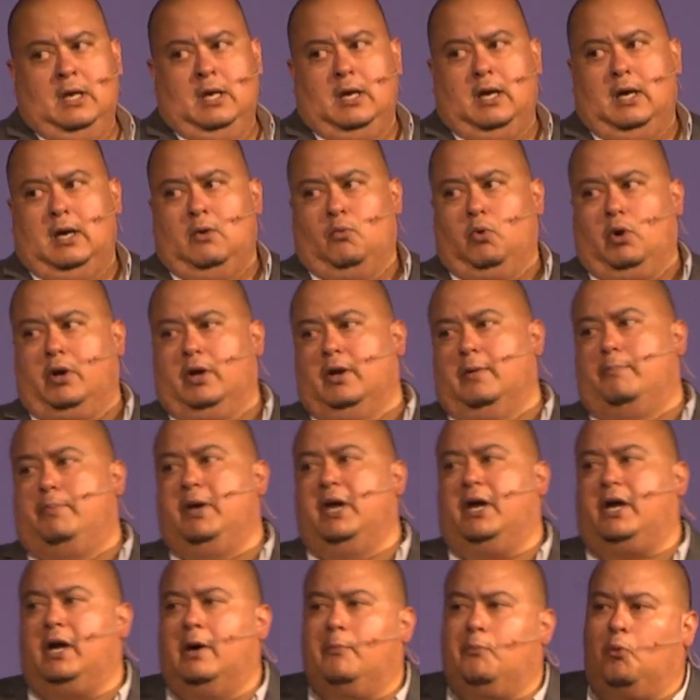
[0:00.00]
uh, we're going to
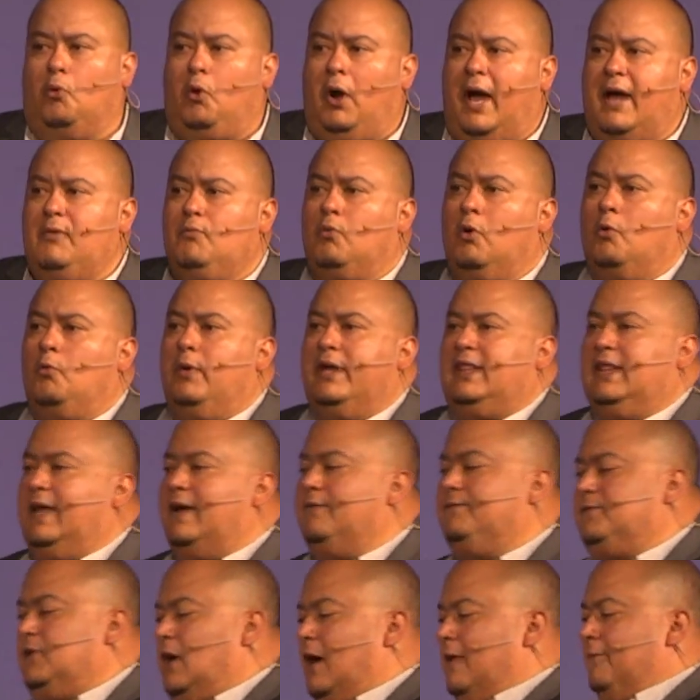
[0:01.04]
pick up right where we
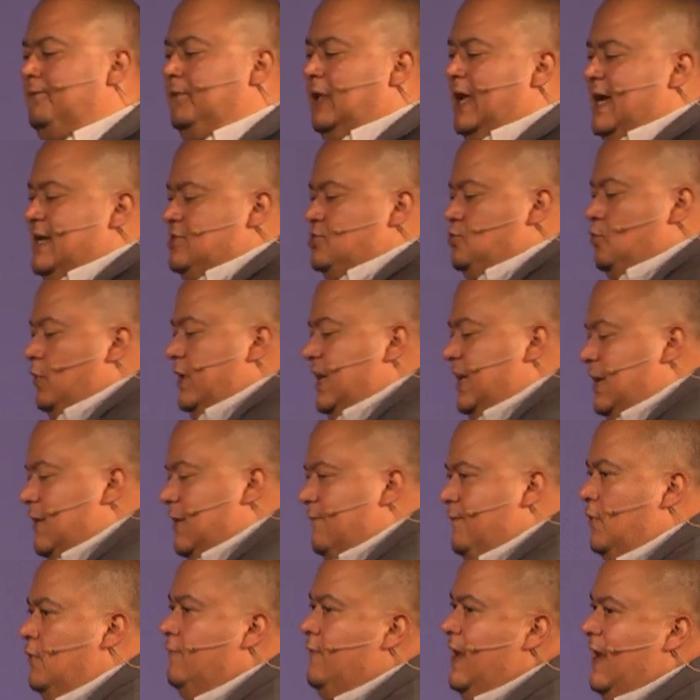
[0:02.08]
left off last week. If
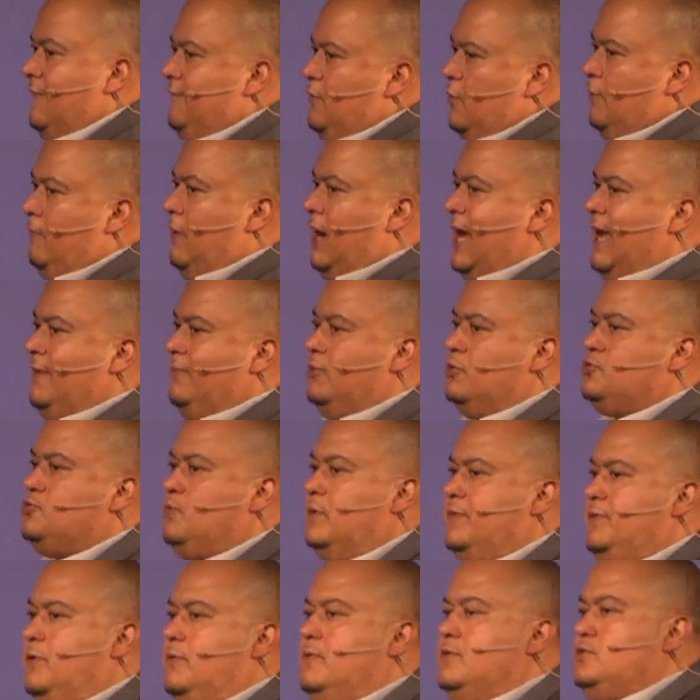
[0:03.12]
you have your Bibles with
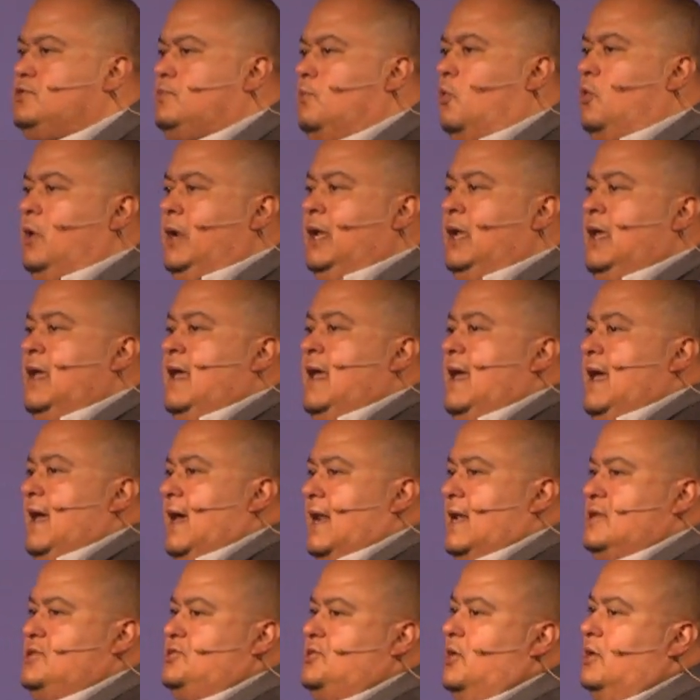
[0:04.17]
you this morning, and I
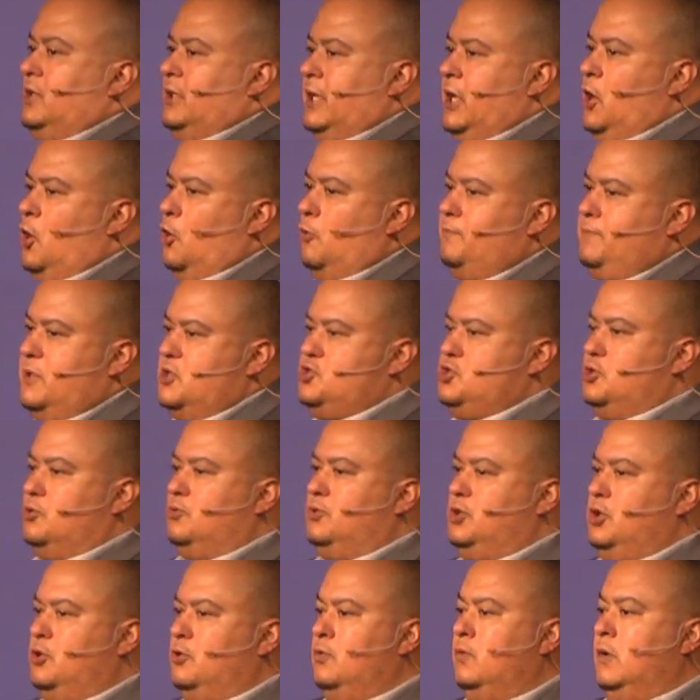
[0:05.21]
certainly hope that you
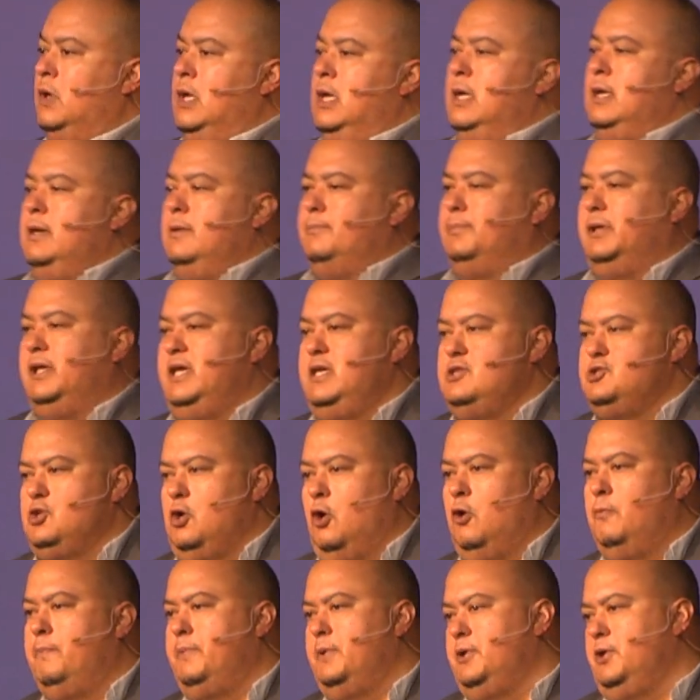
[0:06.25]
do, please
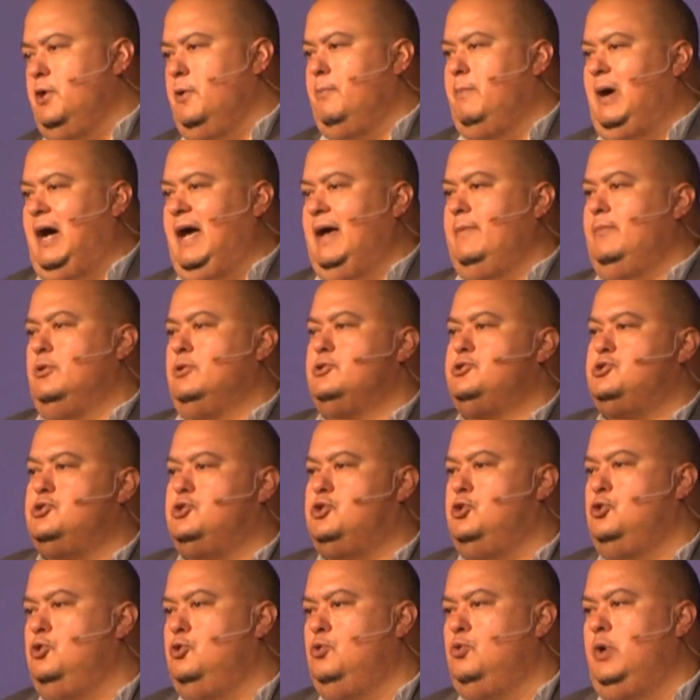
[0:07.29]
open your Bibles
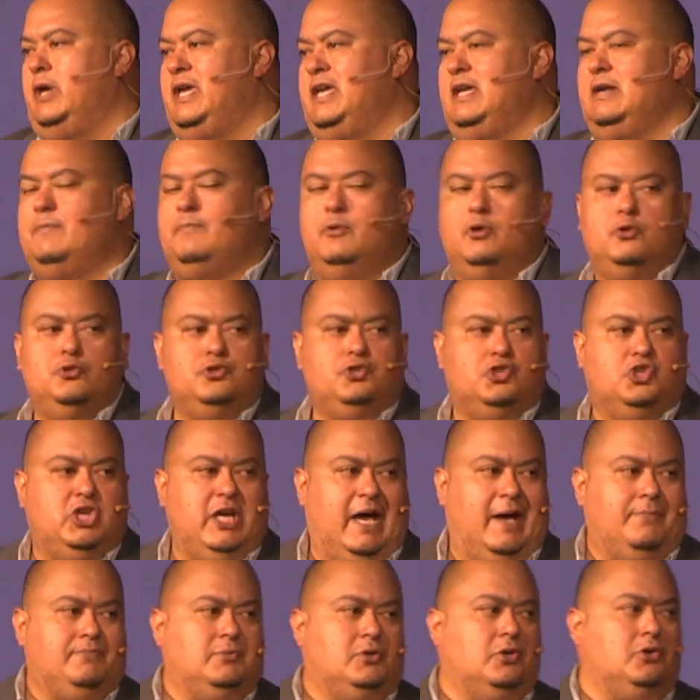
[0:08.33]
to Hebrews chapter